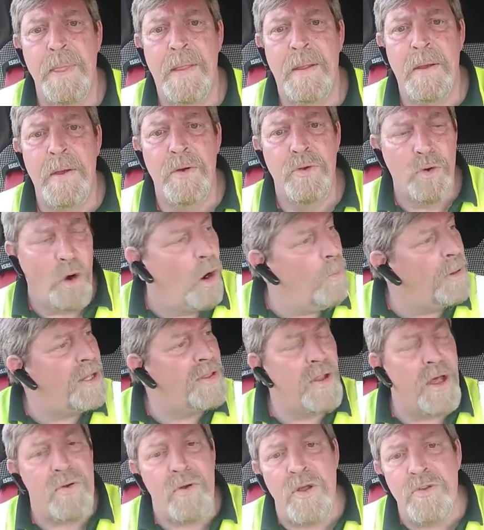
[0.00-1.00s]
Robin
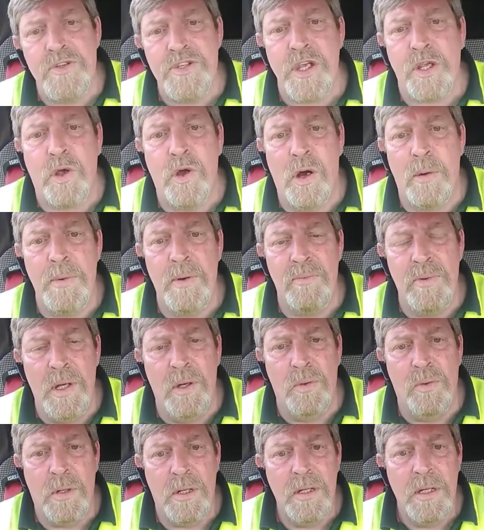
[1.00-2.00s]
that runs the
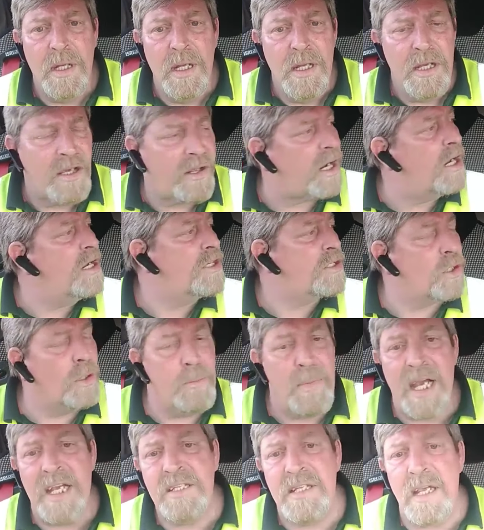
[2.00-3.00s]
Commonweal, Christ
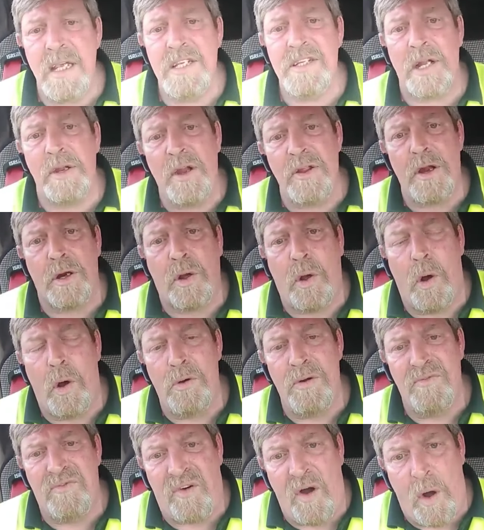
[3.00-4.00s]
Almighty, he's another
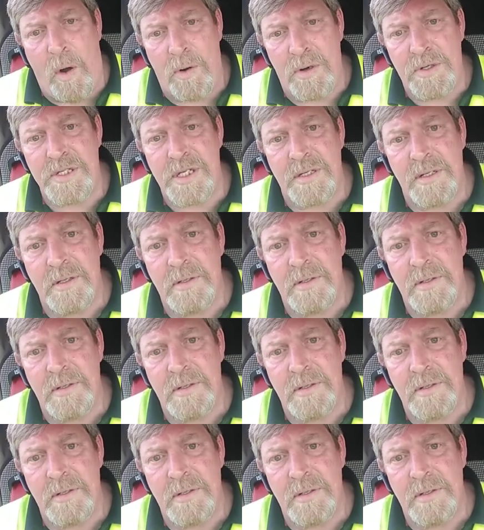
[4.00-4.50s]
Colin Fox.